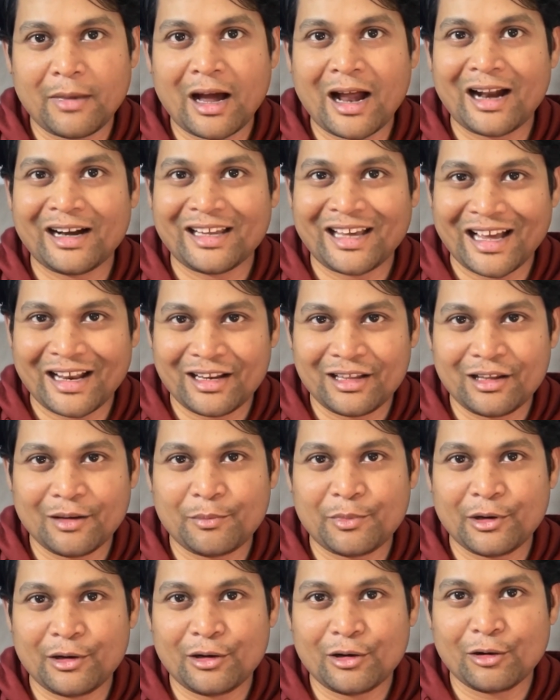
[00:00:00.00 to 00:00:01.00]
and carry the
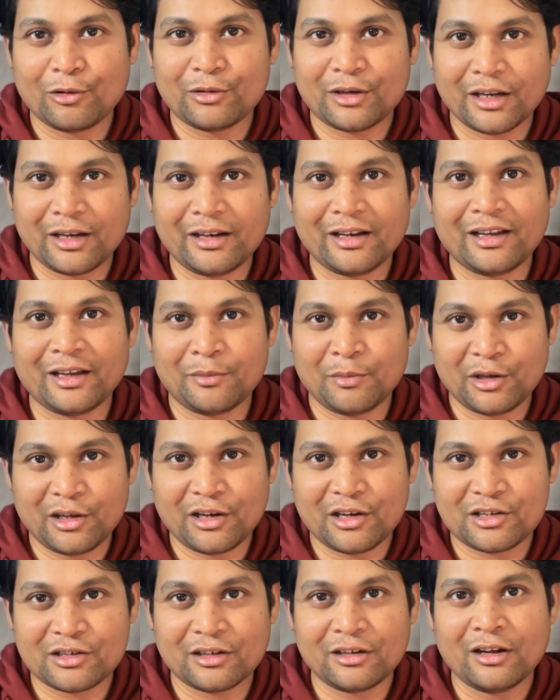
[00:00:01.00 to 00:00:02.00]
printout till
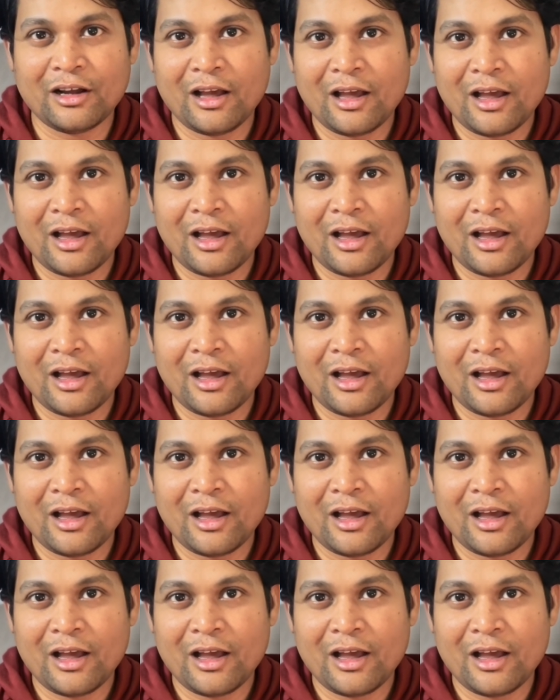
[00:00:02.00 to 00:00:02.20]
immigration.